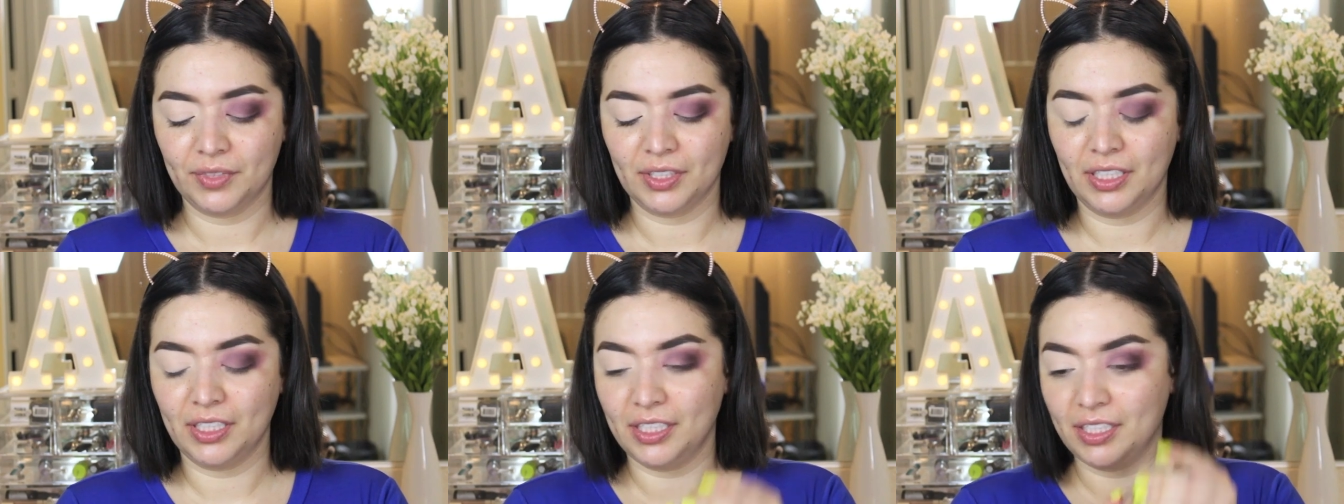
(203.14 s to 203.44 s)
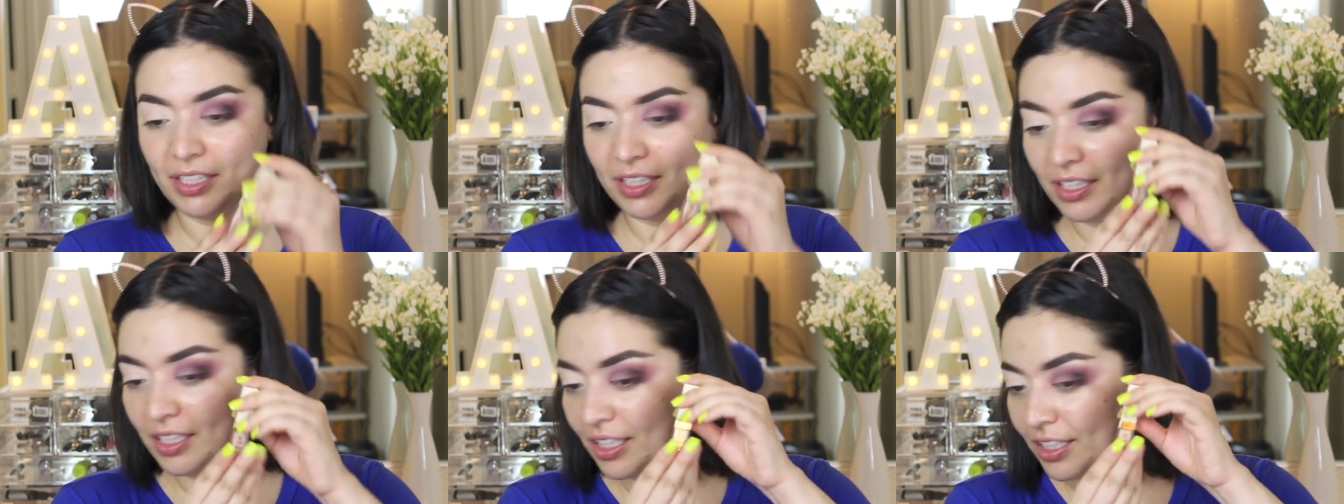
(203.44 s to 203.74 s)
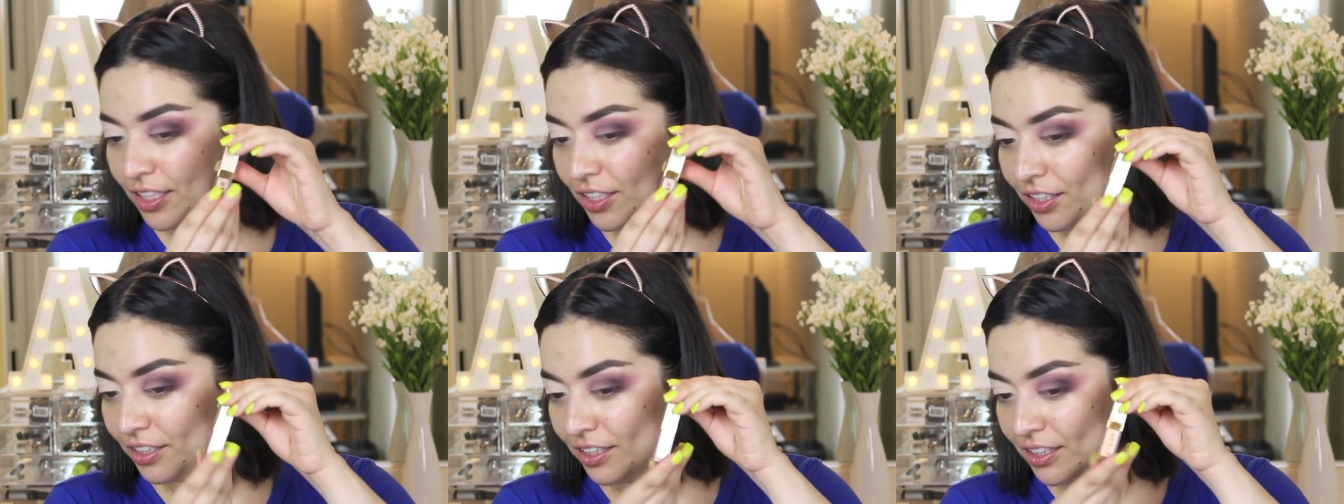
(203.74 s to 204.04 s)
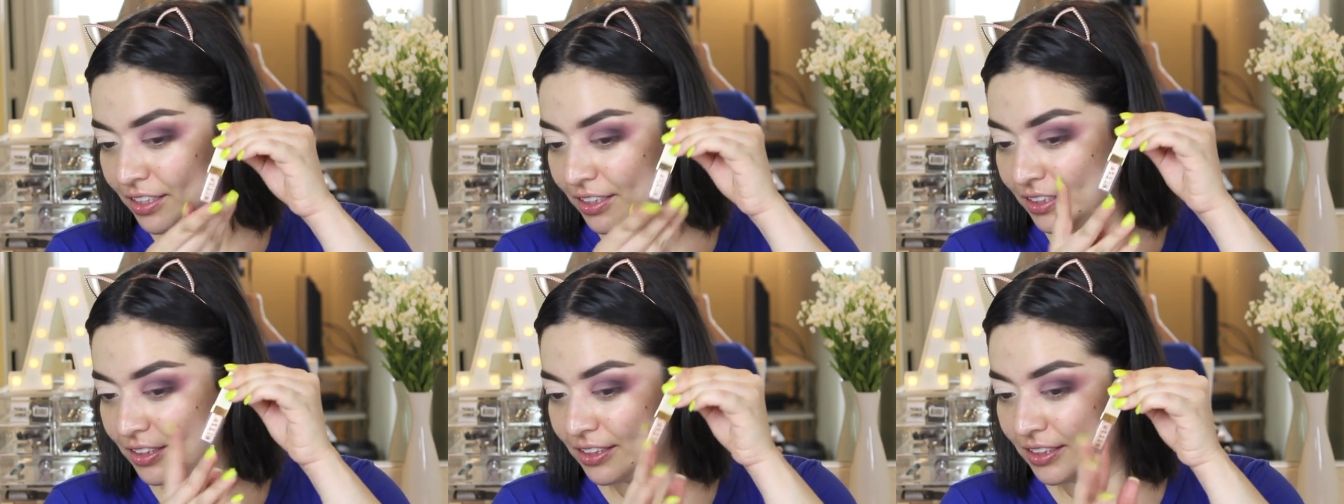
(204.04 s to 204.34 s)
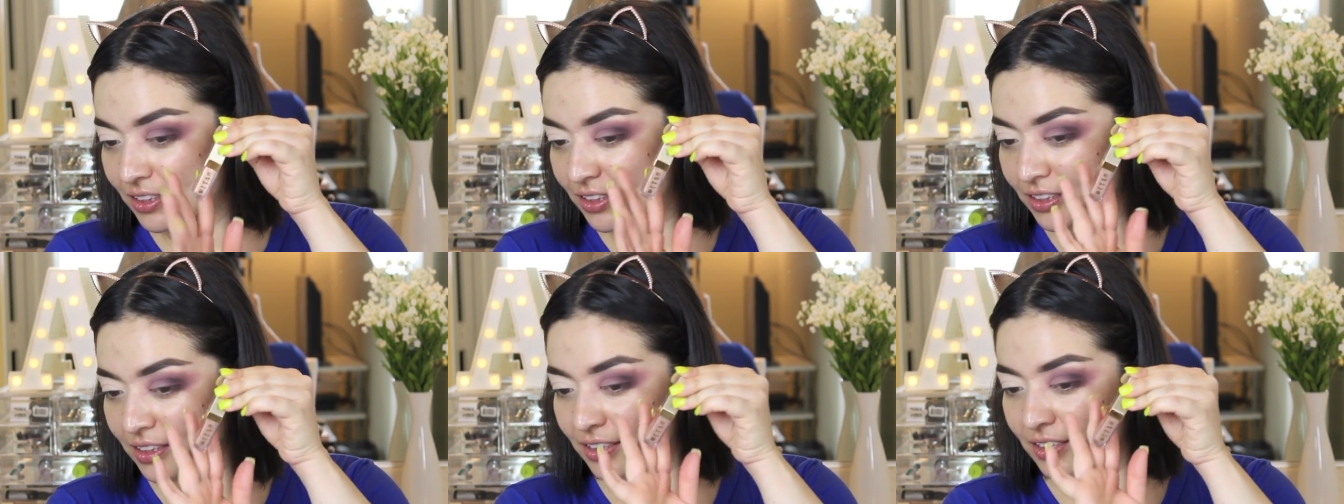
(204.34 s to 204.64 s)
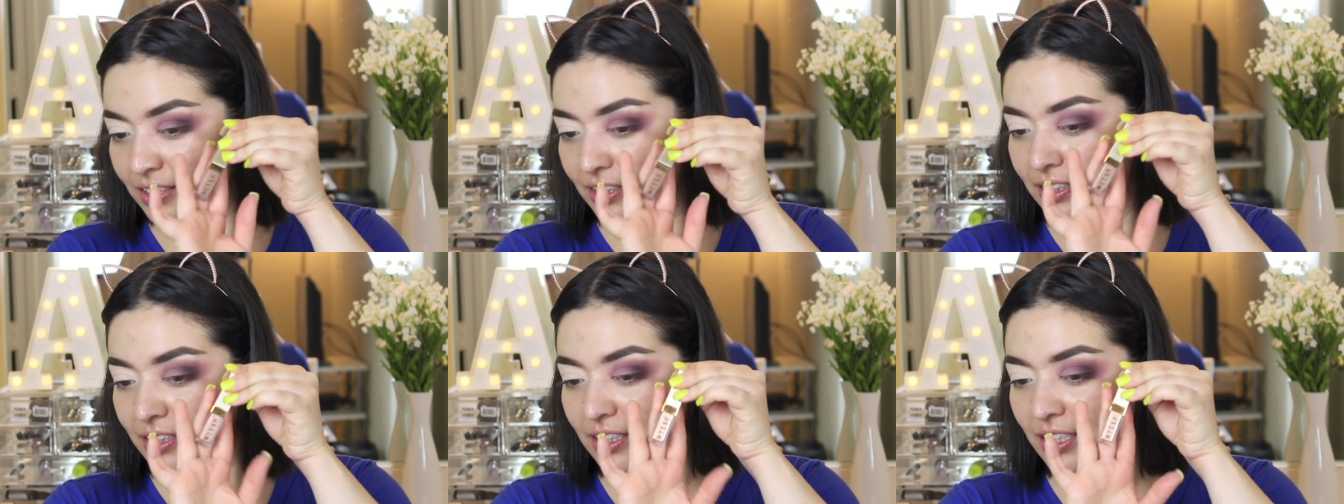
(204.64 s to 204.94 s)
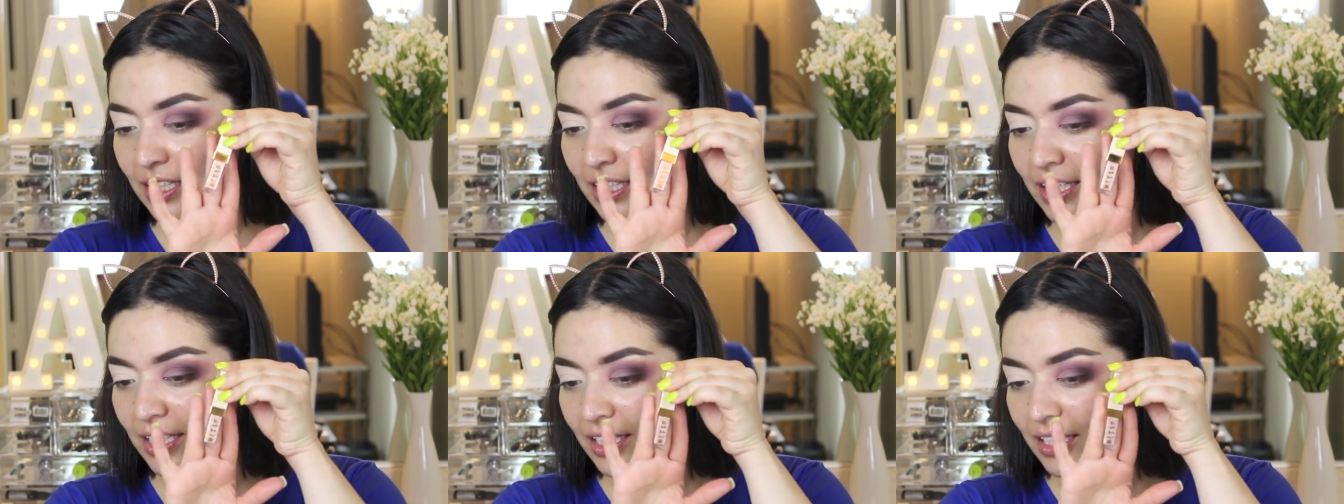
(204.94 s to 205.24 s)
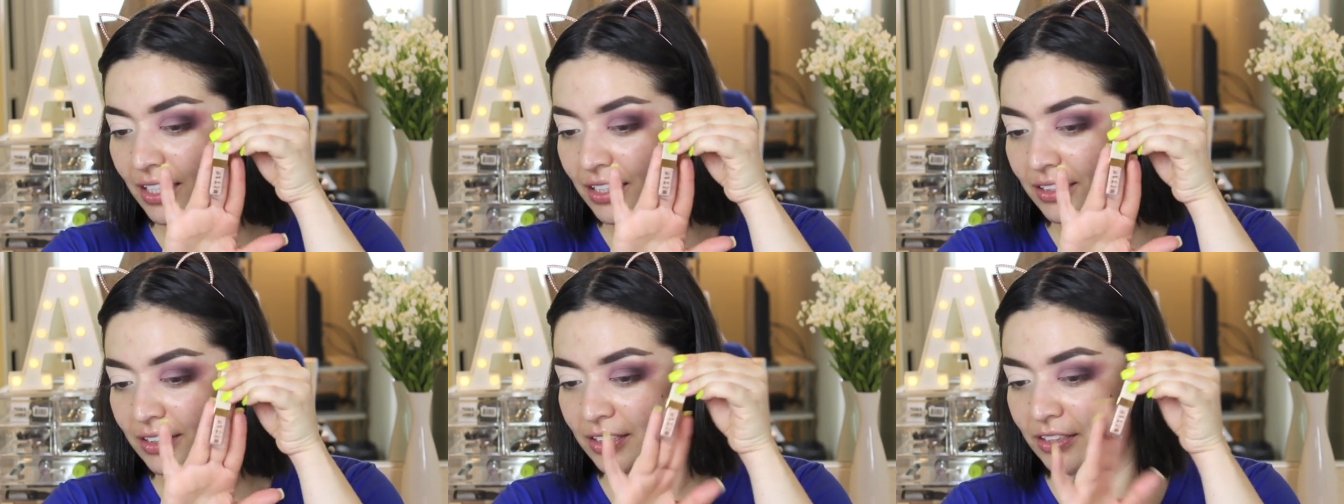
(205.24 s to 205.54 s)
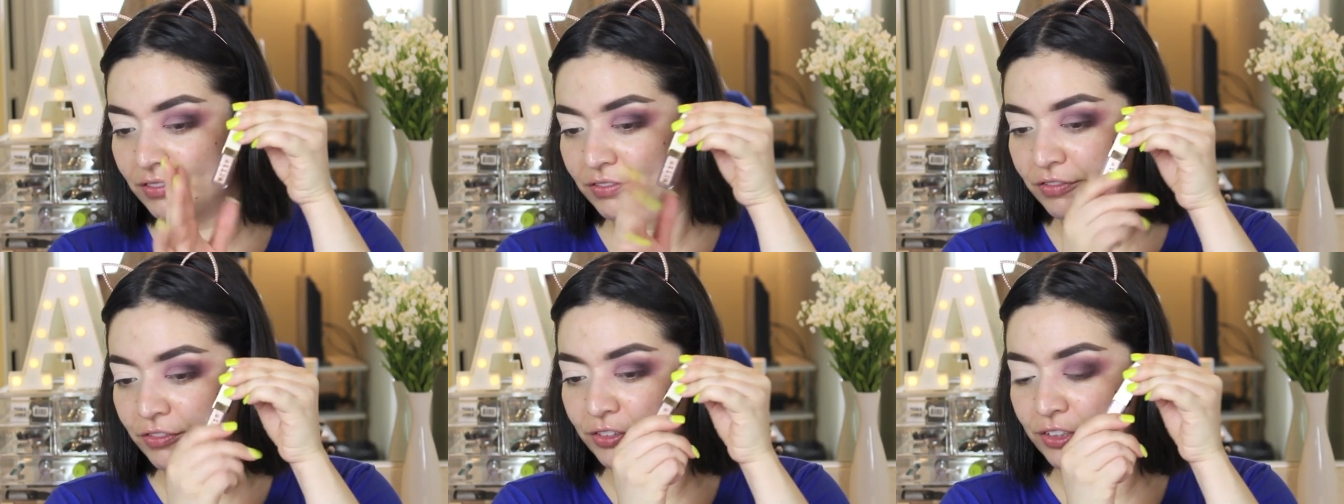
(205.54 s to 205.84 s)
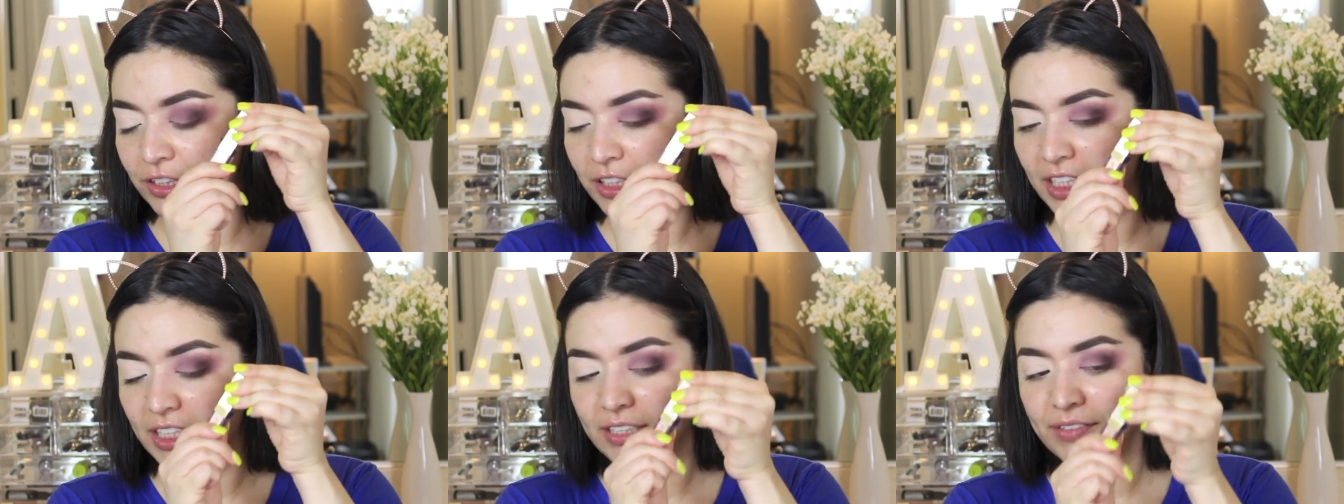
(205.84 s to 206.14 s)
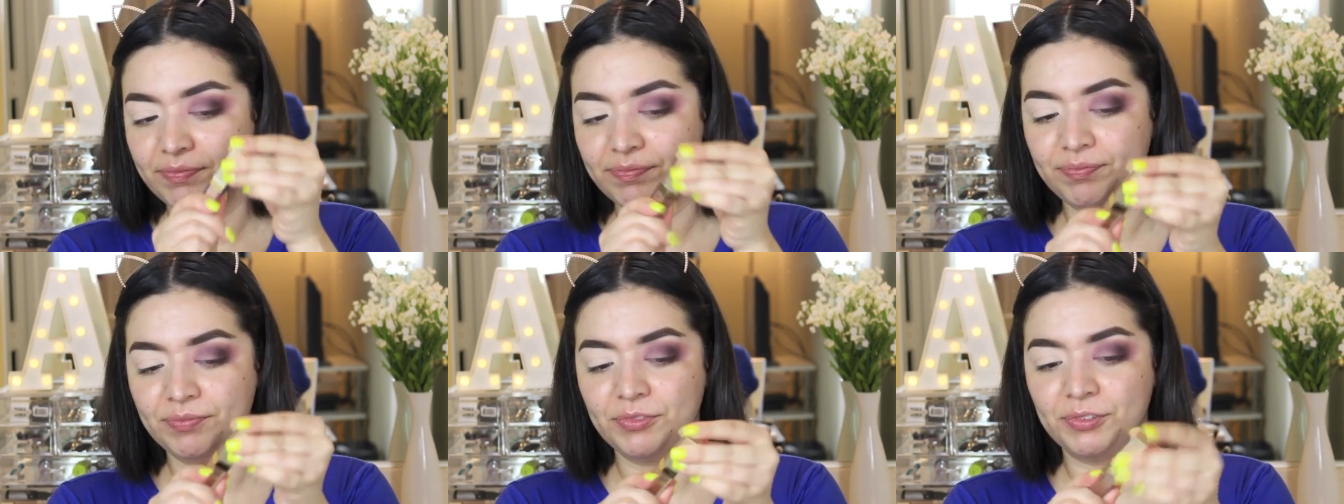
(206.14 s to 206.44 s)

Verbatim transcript: And I got this at Sephora